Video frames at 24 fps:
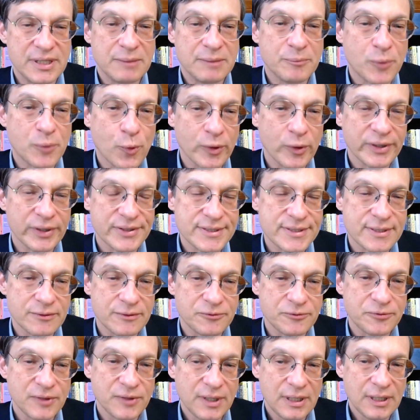importance
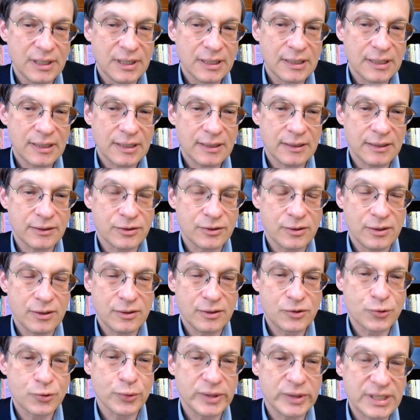of
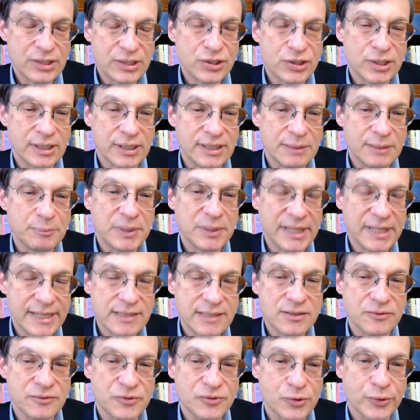tradition, the
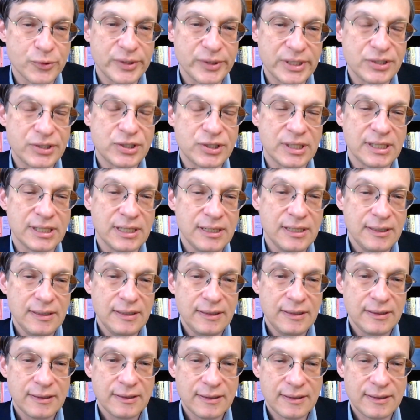place of tradition,
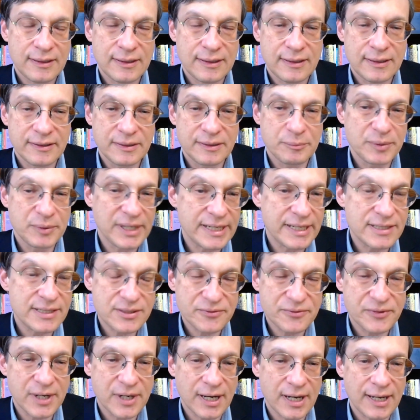the
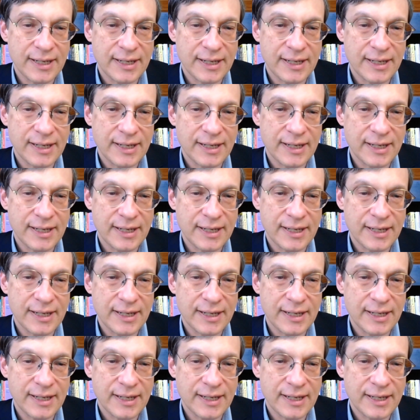place of